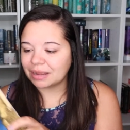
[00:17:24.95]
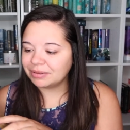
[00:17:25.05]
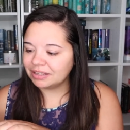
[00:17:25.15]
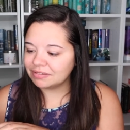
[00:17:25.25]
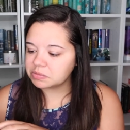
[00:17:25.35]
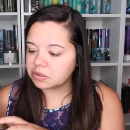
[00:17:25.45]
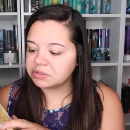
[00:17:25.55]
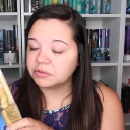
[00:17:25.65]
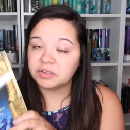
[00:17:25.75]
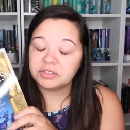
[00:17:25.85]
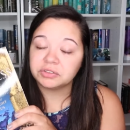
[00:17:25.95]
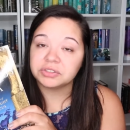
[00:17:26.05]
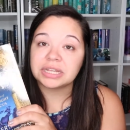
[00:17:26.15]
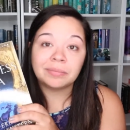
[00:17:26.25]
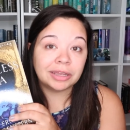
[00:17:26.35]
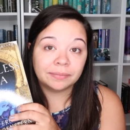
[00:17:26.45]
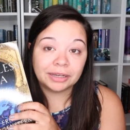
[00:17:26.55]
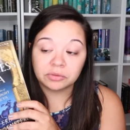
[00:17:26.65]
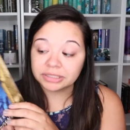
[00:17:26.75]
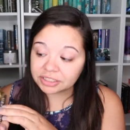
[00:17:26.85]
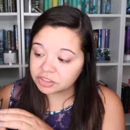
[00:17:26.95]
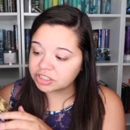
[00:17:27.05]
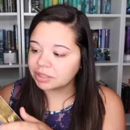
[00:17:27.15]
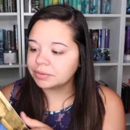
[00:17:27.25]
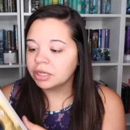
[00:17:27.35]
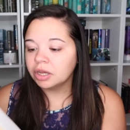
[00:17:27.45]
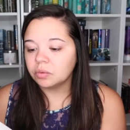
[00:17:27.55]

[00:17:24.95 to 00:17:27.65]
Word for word: I believe this one also features a male-male relationship,